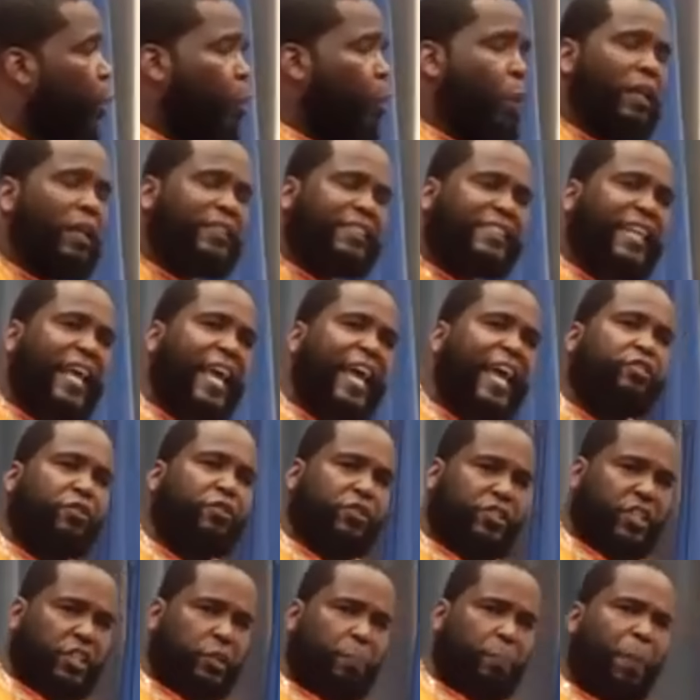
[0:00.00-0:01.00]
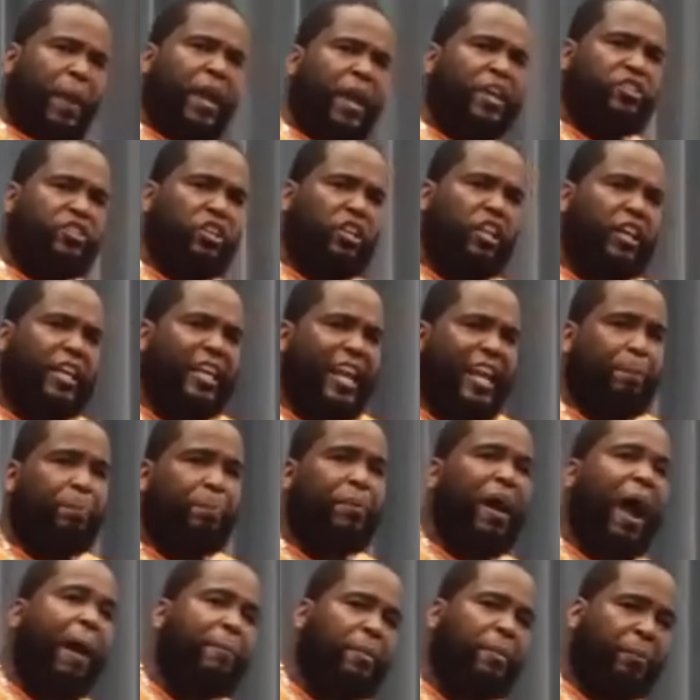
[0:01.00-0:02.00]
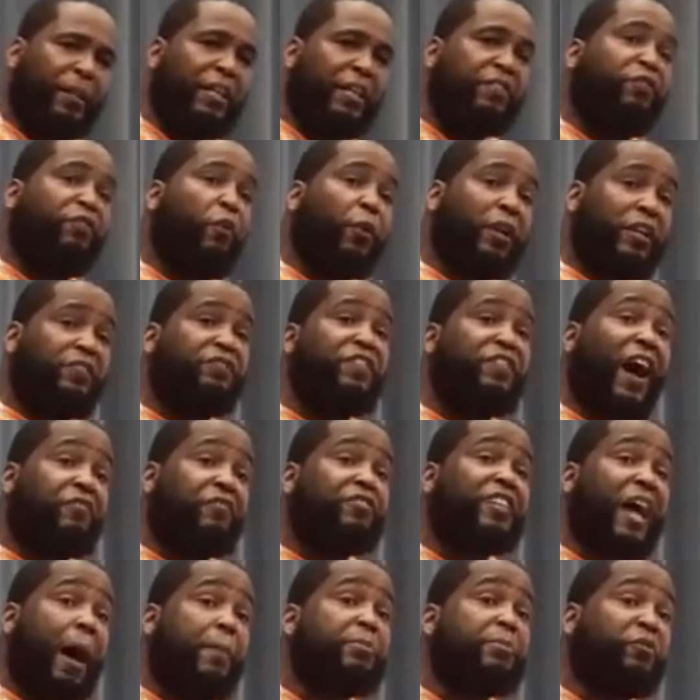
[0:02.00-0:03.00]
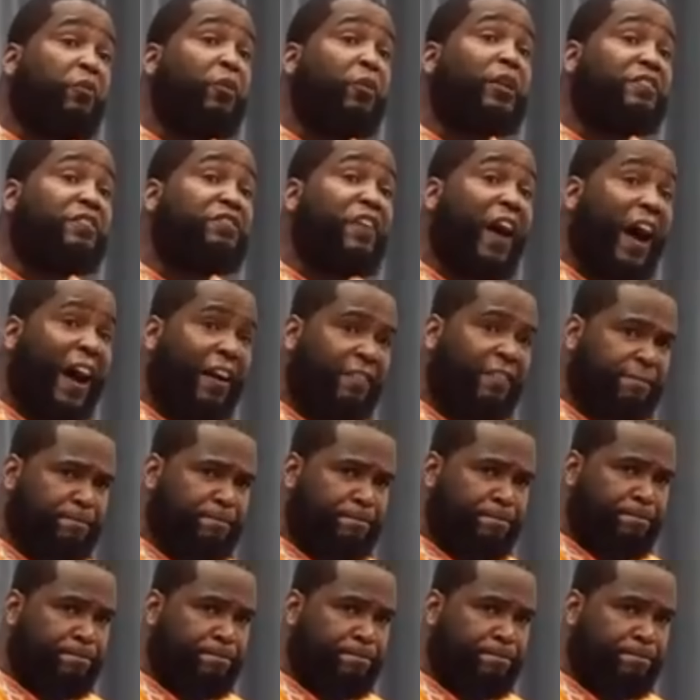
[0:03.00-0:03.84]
Once the interest is paid, you're looking at probably 45 times 45.